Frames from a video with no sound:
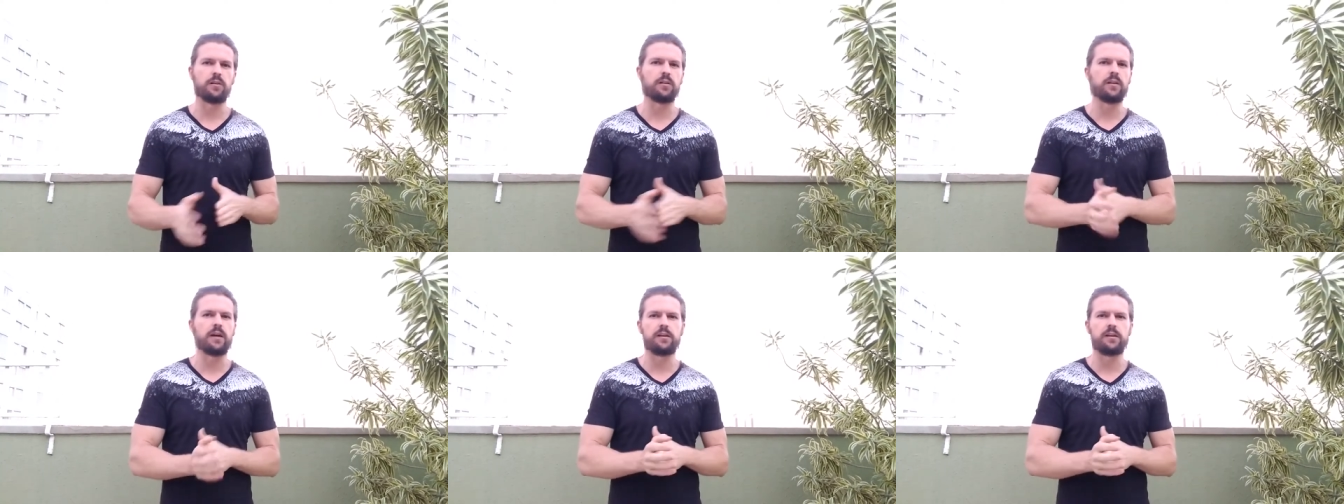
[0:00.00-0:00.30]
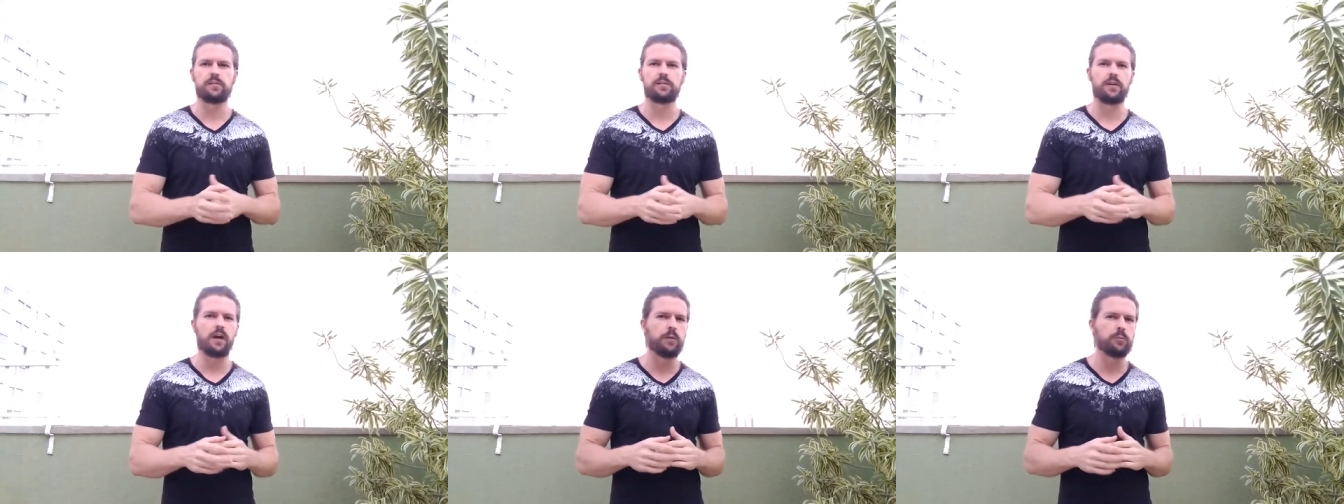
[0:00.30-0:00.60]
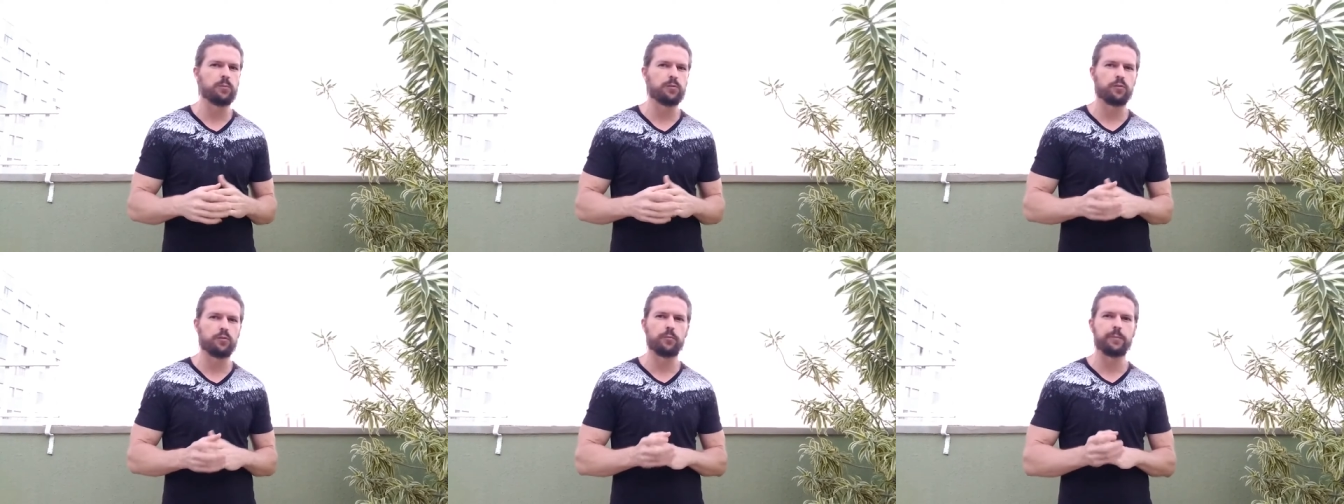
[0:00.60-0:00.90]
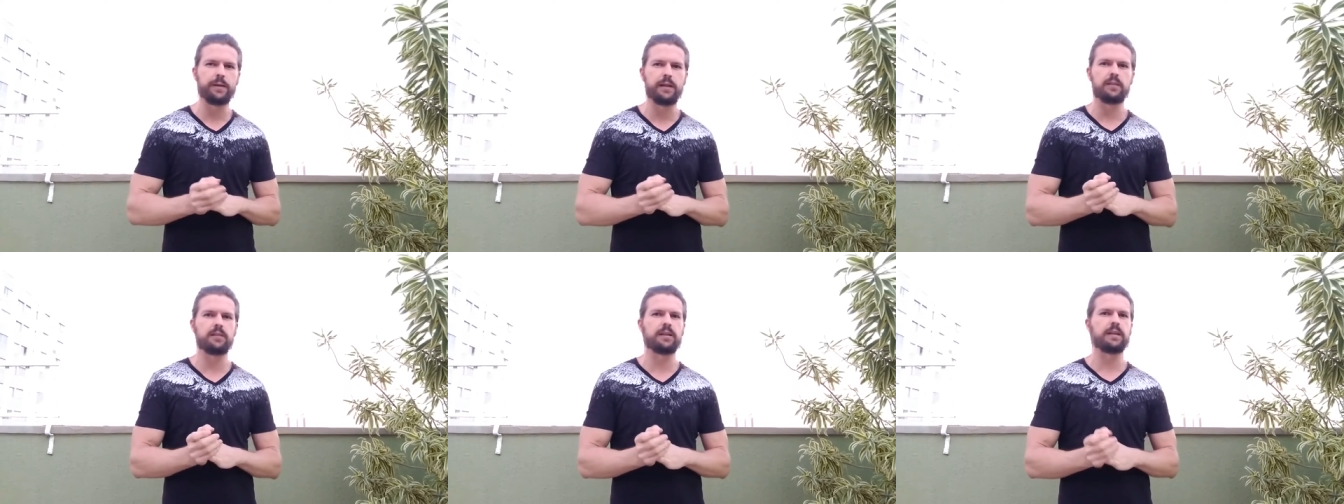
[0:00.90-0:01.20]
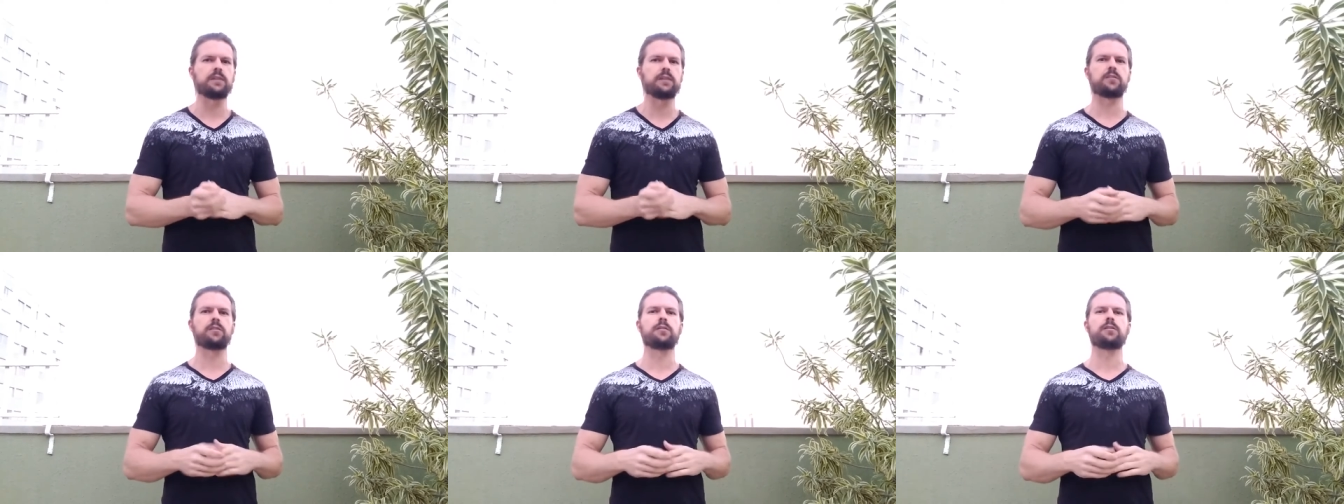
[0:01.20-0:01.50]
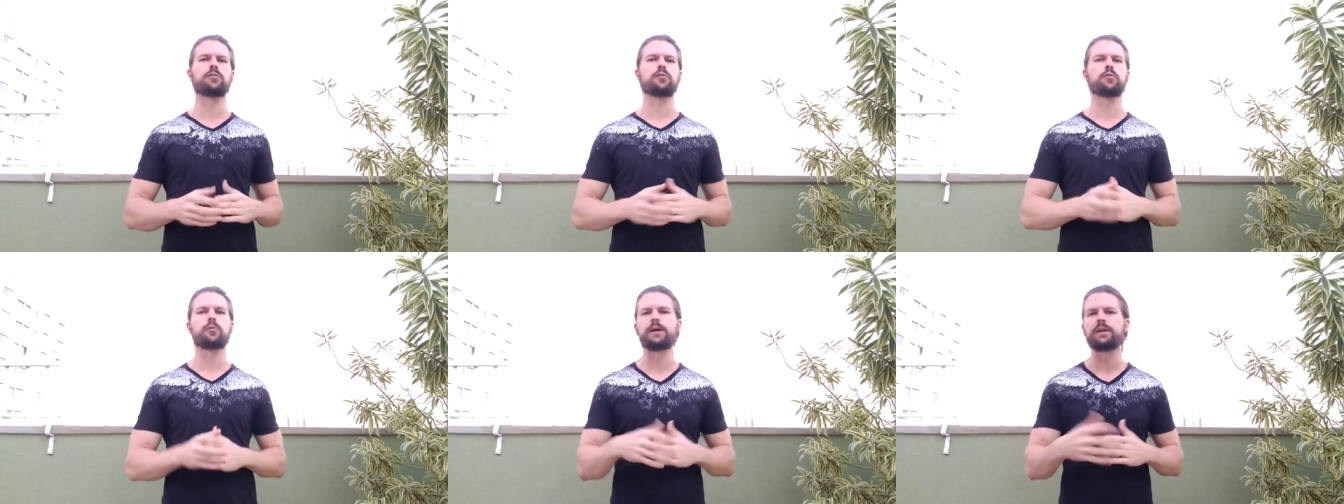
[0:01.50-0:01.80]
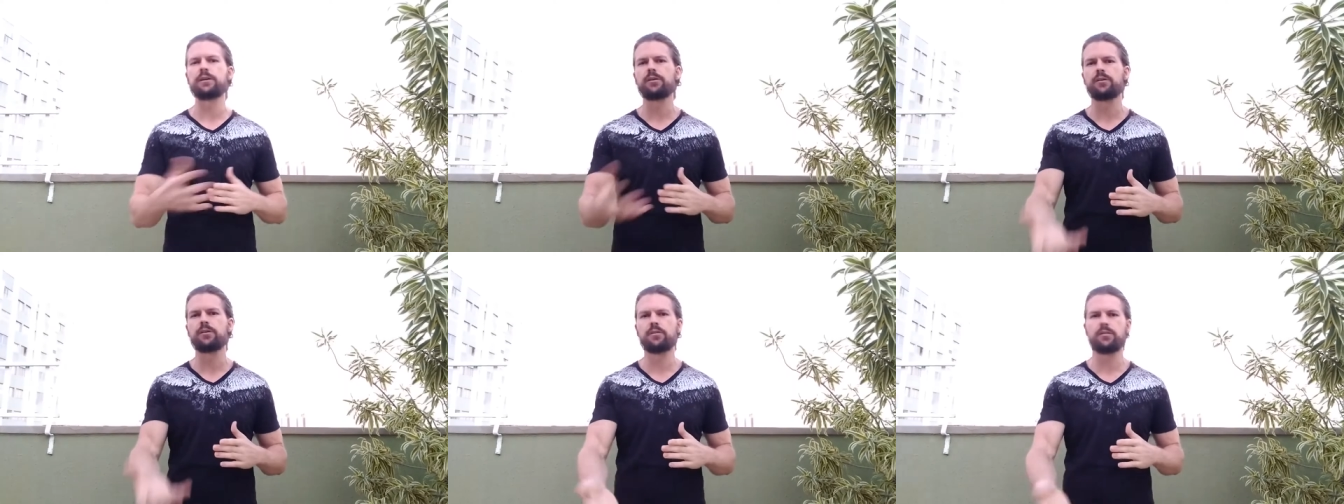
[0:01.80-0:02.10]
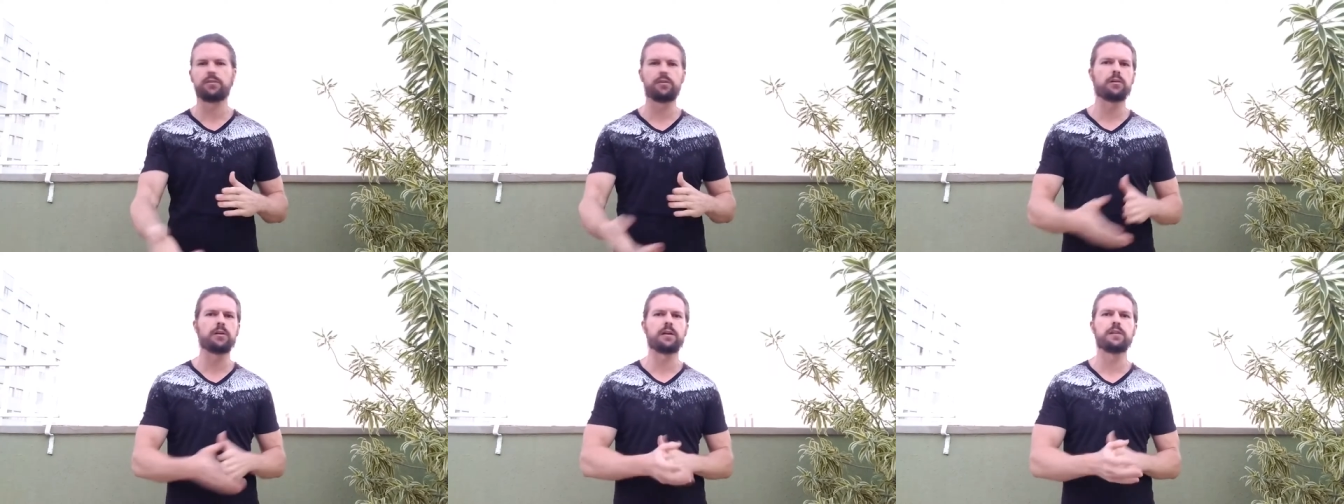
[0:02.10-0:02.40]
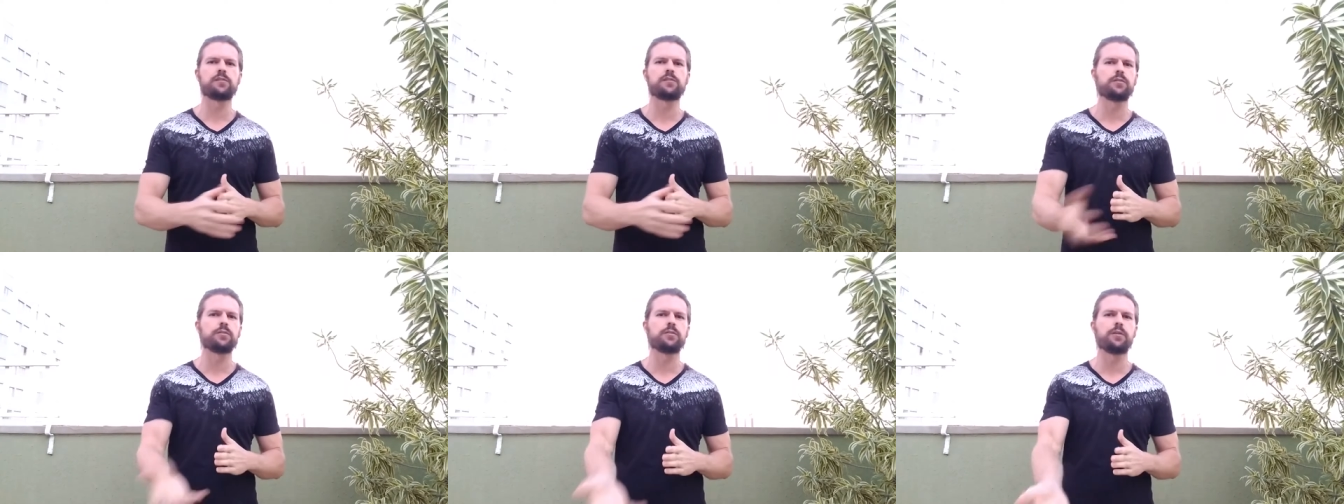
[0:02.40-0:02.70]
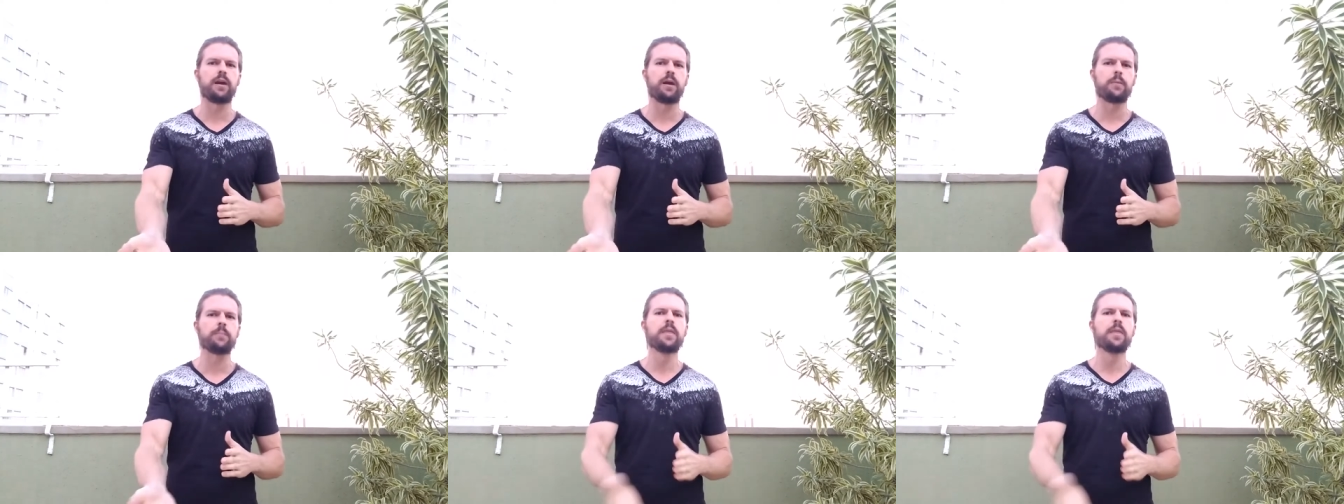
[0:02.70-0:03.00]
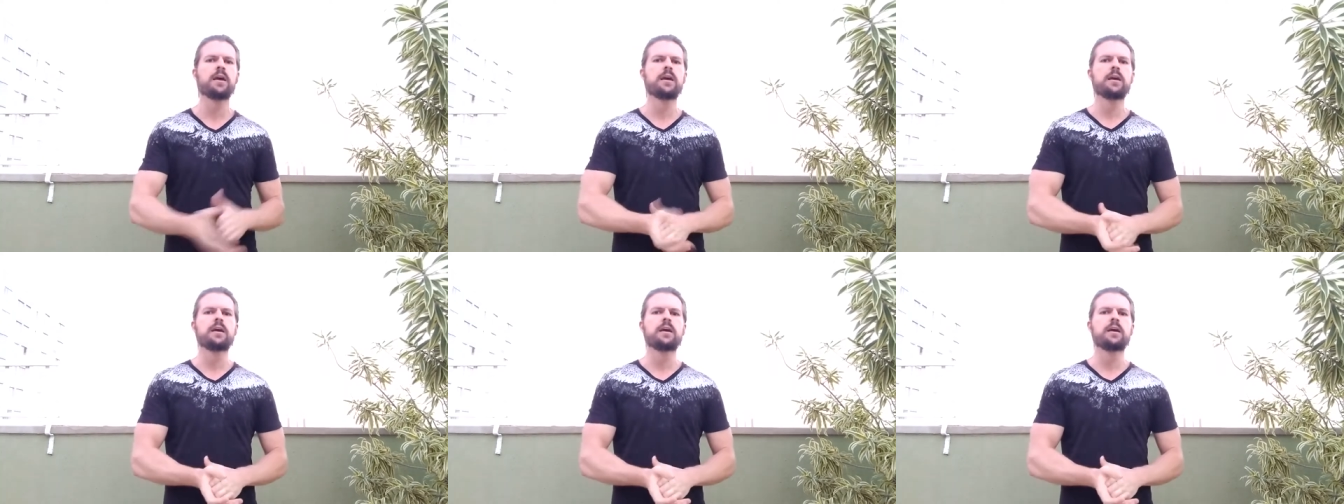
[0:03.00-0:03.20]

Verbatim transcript: A lot of times there will be a link to their Twitter or their Instagram